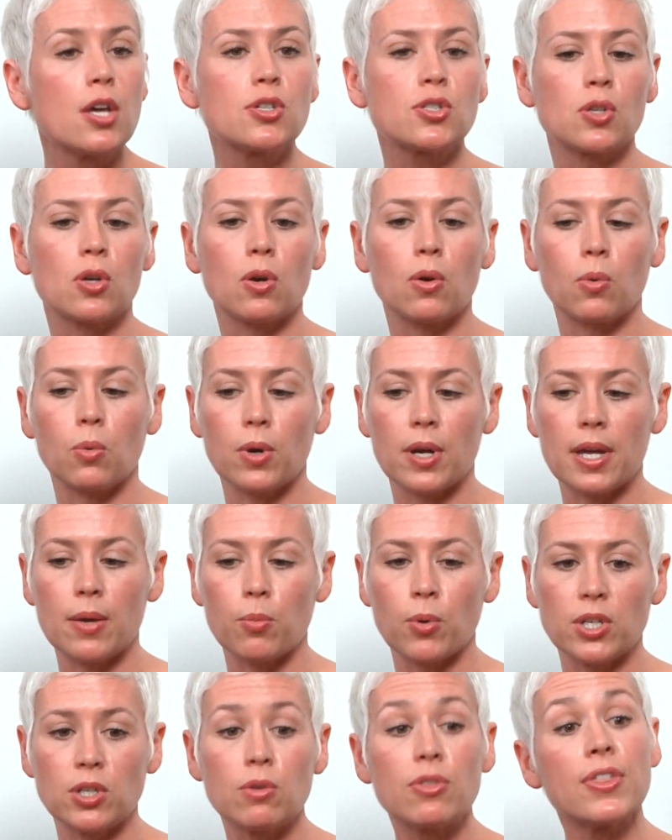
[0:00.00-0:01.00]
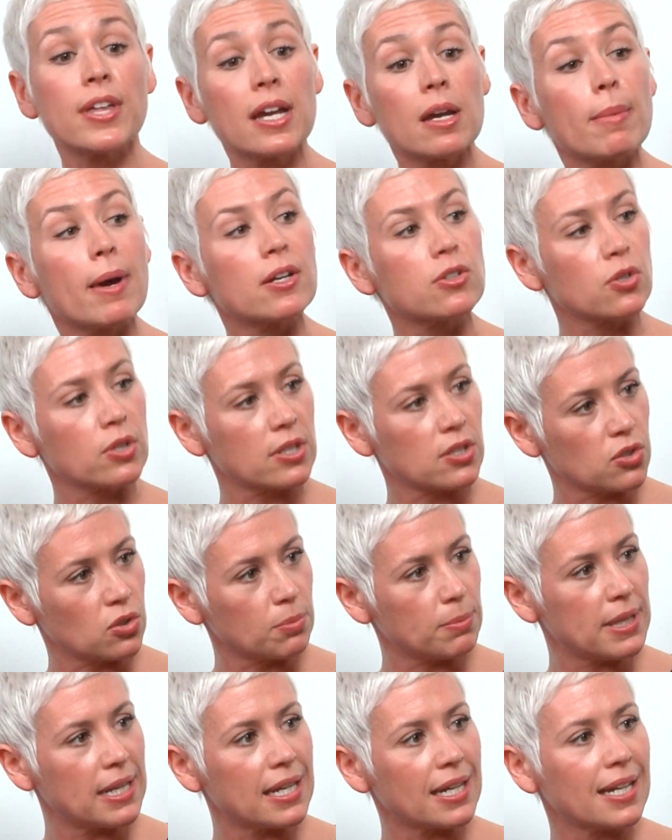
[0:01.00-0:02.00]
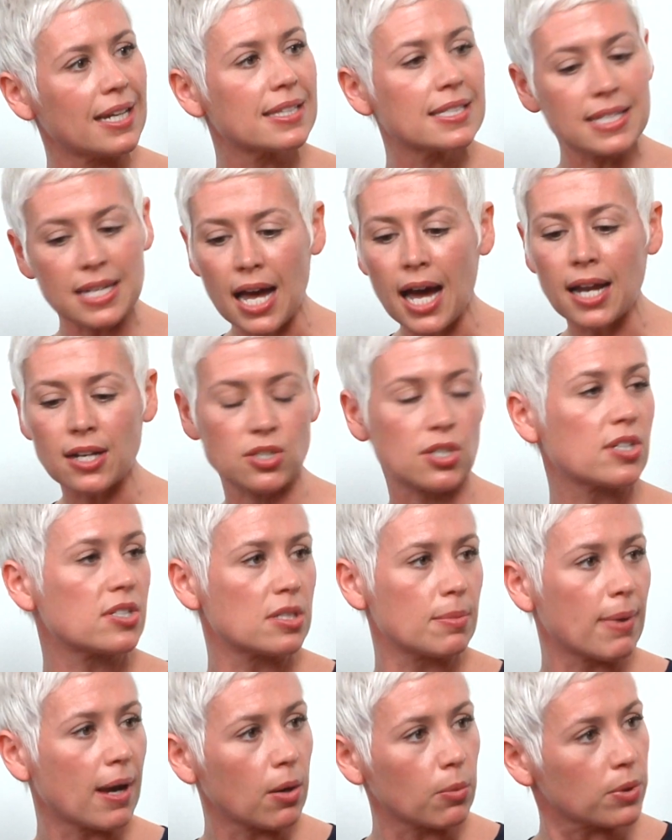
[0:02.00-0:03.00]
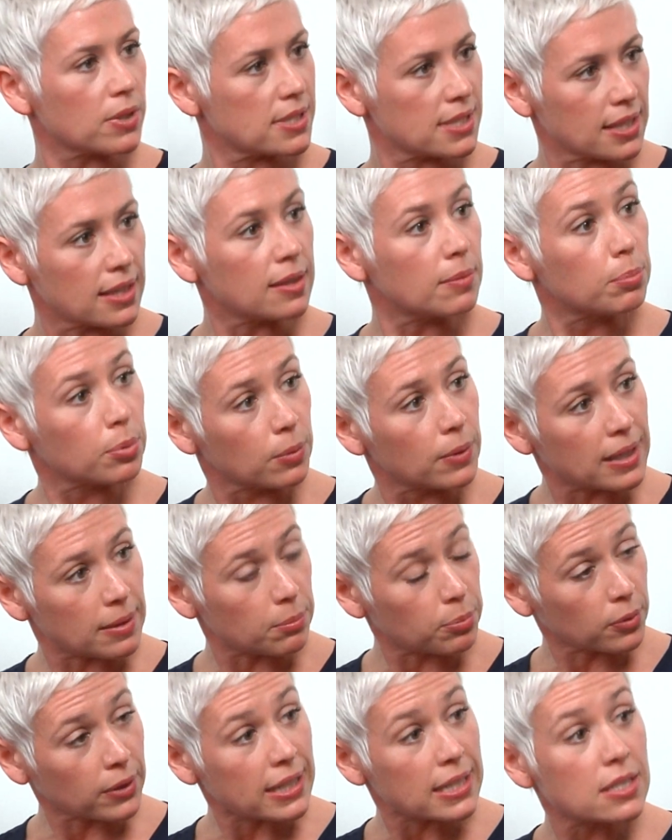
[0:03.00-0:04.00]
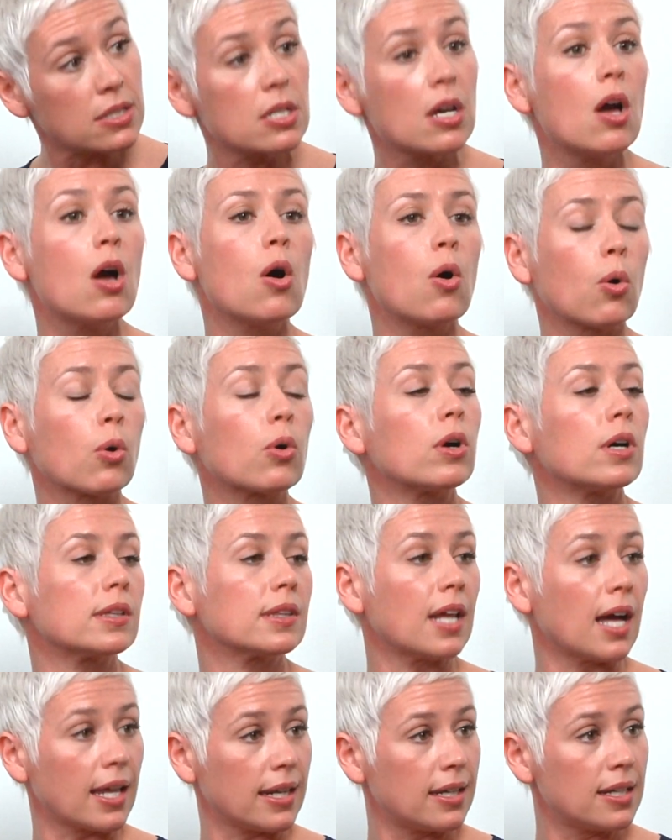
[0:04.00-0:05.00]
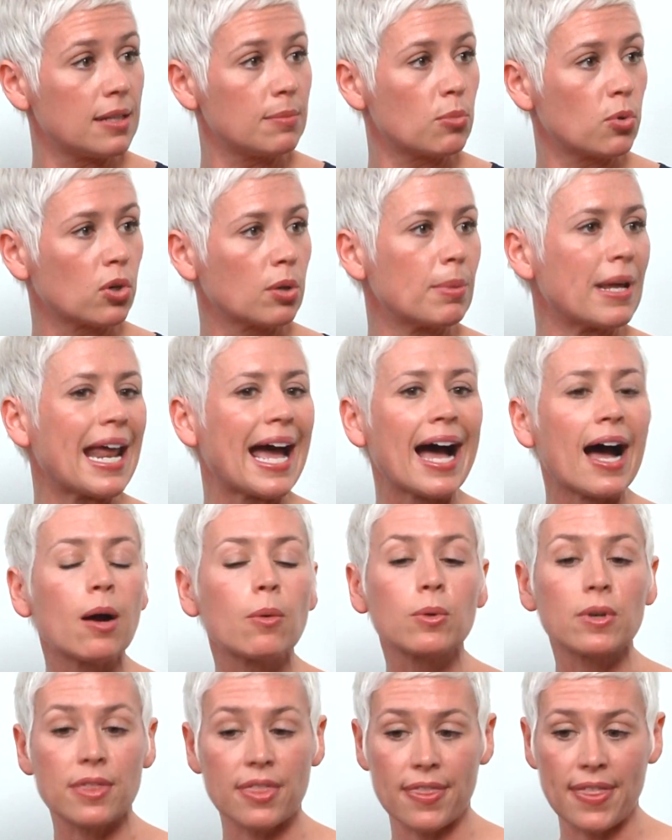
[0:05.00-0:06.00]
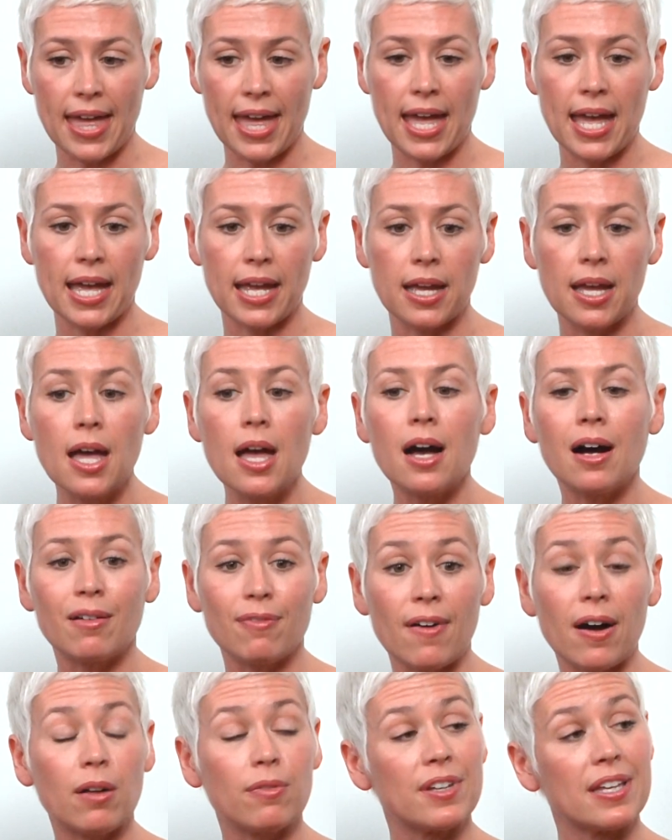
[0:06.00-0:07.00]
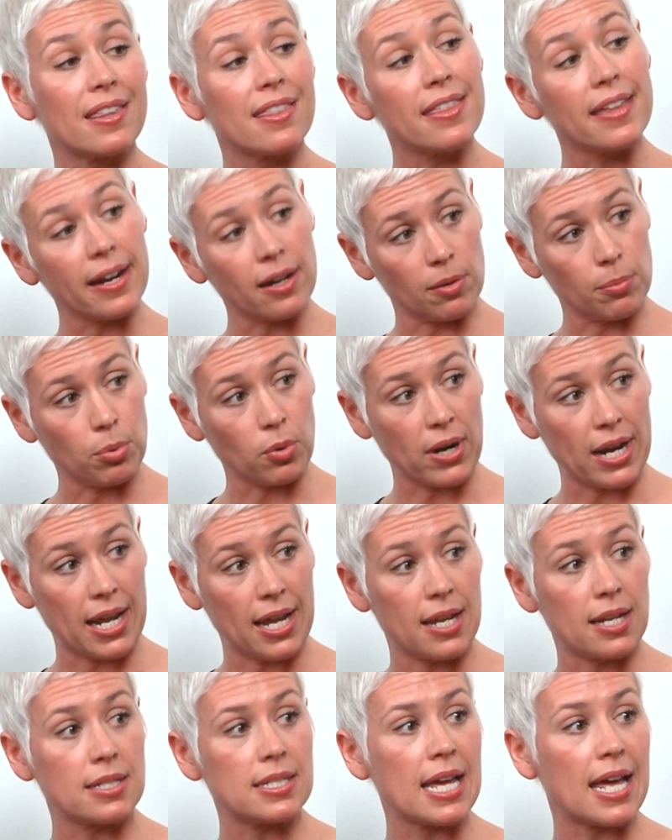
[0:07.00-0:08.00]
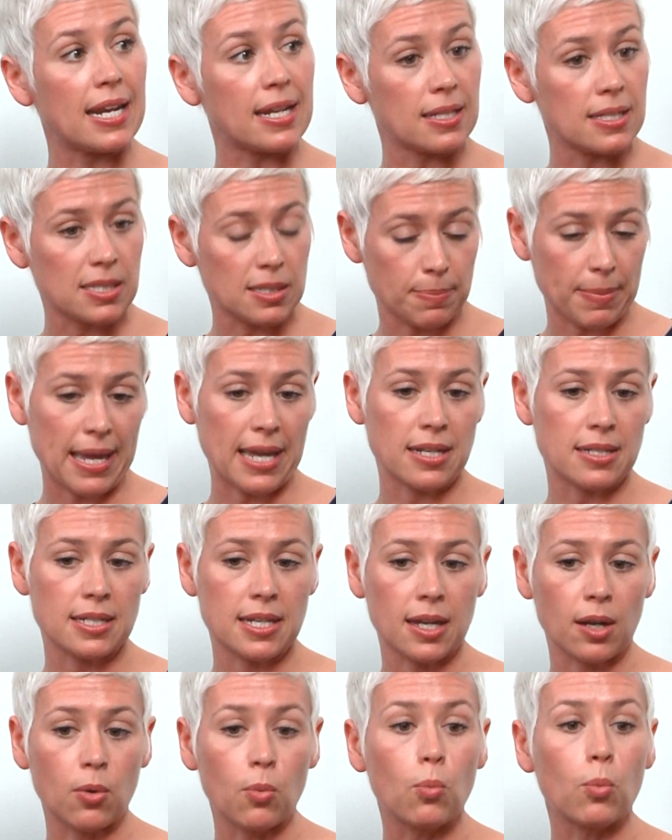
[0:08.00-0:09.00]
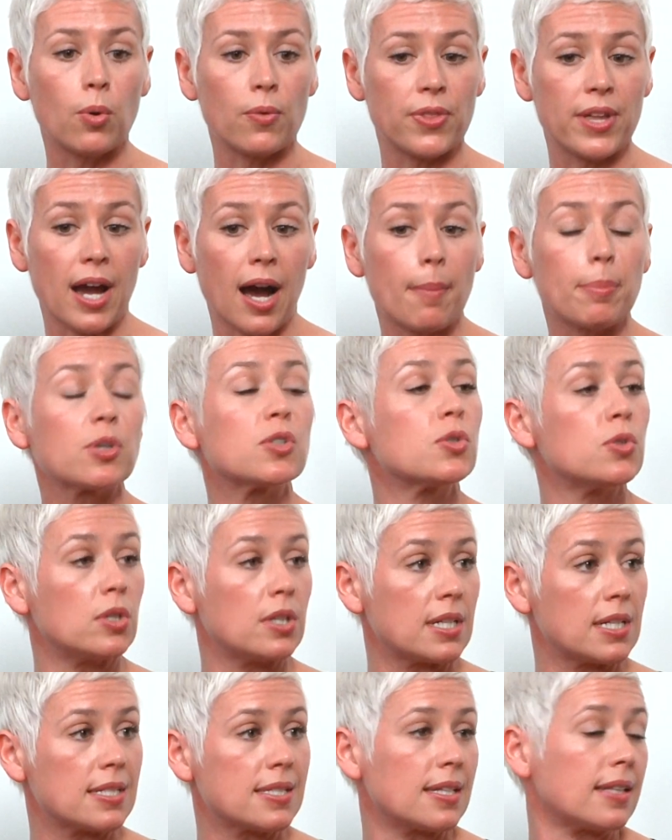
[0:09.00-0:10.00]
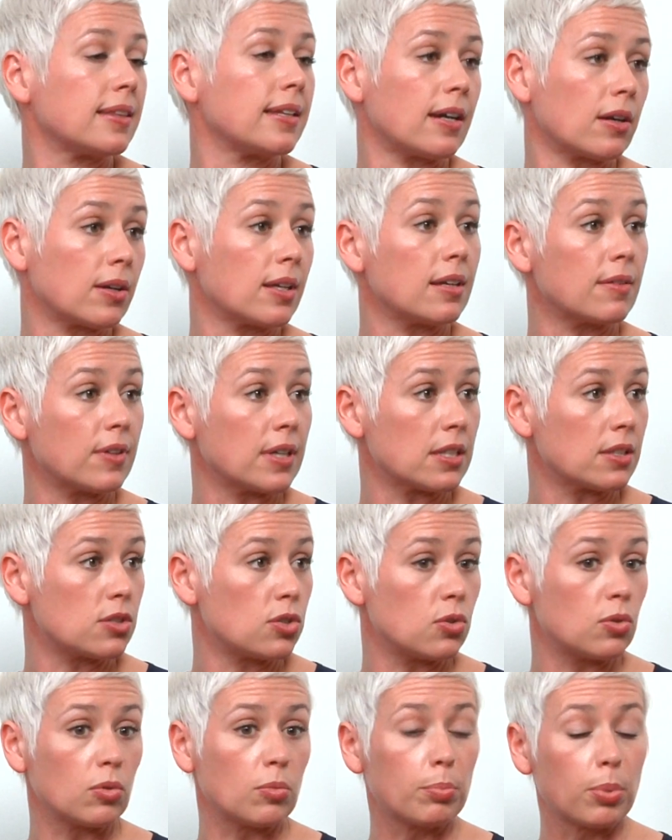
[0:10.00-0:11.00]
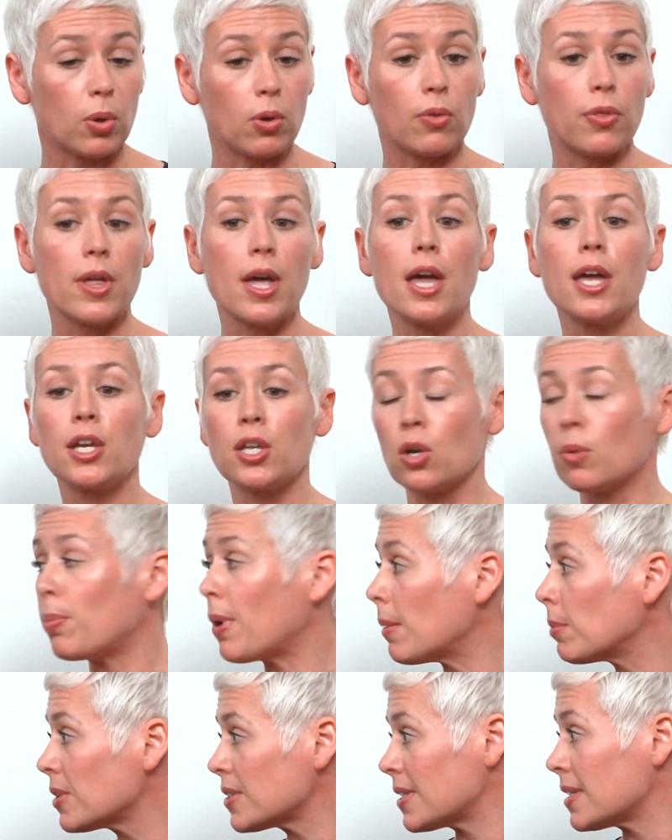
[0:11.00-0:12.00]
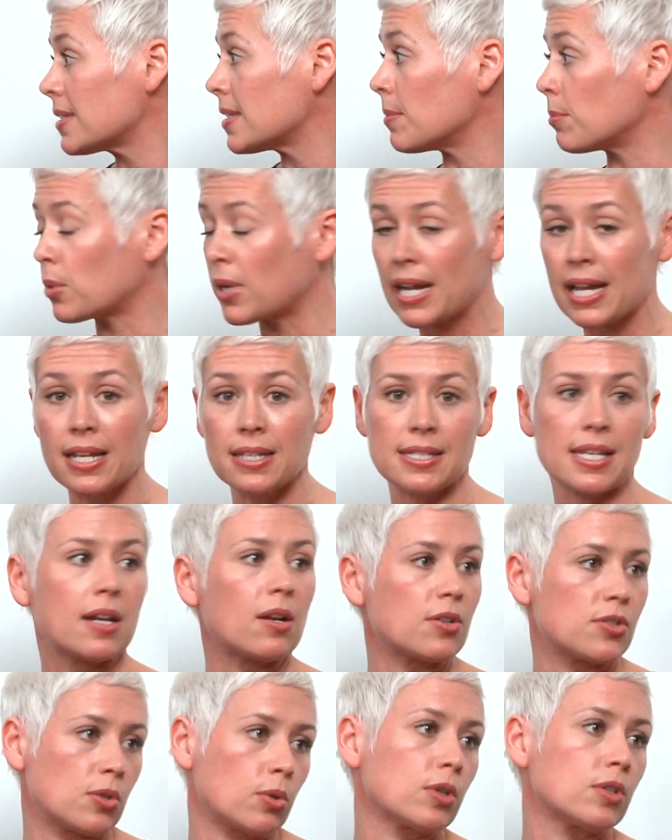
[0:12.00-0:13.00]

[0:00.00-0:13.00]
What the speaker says: So when you think about traditional media, it's not just about what's in print or online anymore, but how are they evolving their brand and expanding the opportunities that they're giving to both, publicists and brands and also